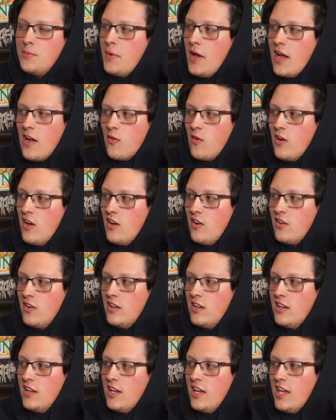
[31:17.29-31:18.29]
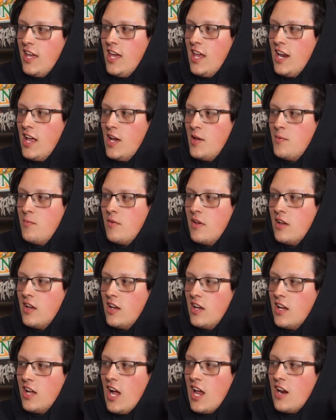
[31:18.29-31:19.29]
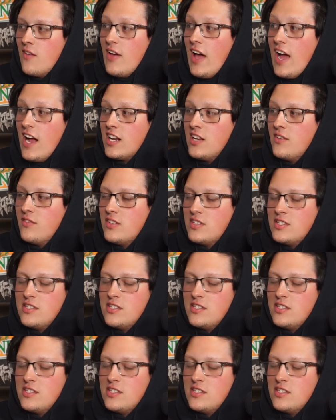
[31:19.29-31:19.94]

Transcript: background, and I'm kind of active.